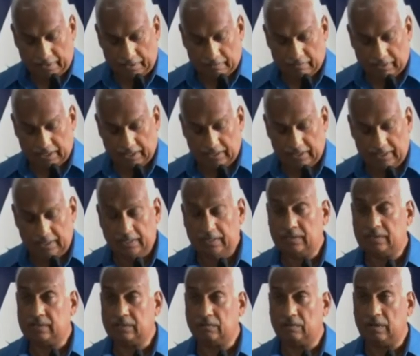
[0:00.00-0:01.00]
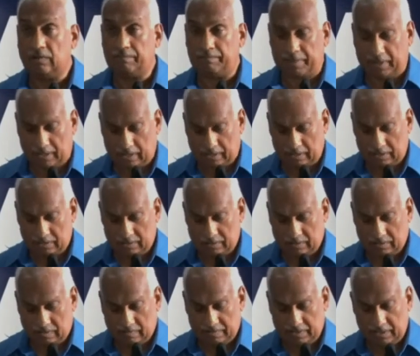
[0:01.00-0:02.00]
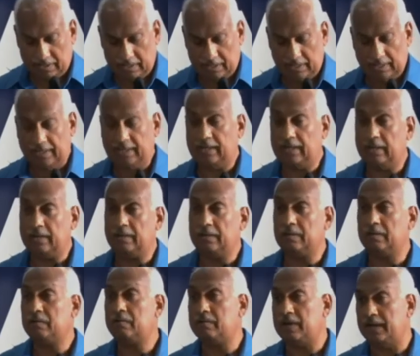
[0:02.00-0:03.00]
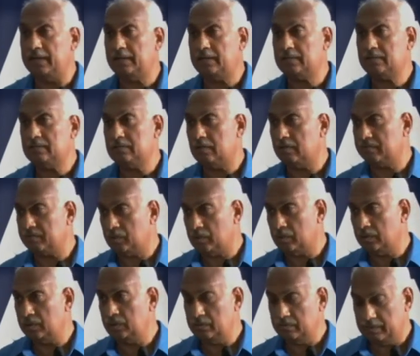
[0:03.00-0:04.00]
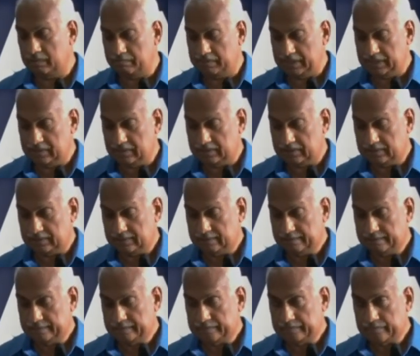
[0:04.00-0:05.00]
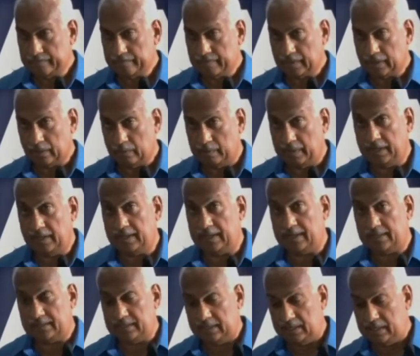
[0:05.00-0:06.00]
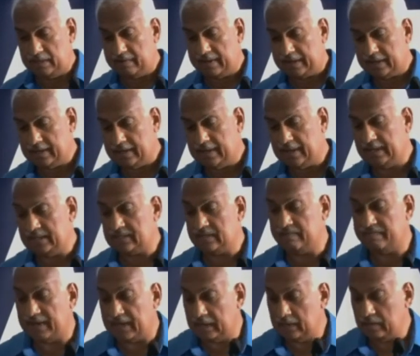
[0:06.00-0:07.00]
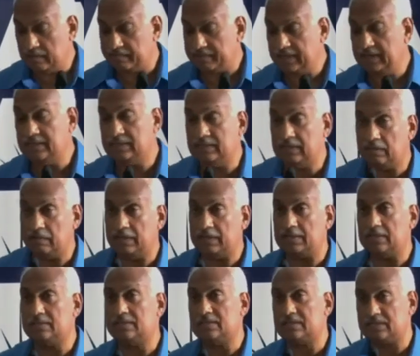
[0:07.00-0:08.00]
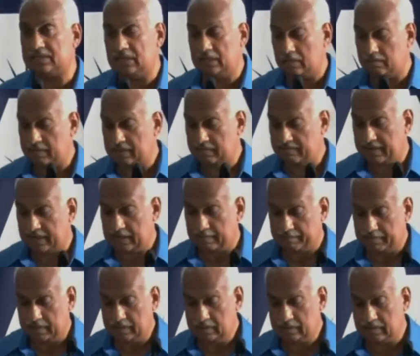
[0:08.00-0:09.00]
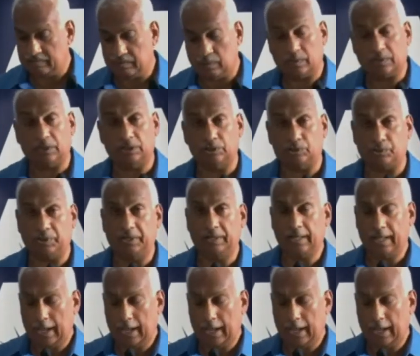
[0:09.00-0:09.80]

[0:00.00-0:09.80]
but an integral part of the inalienable right of all human beings. We in the NTA recognize the value of integrated sustainable development of our country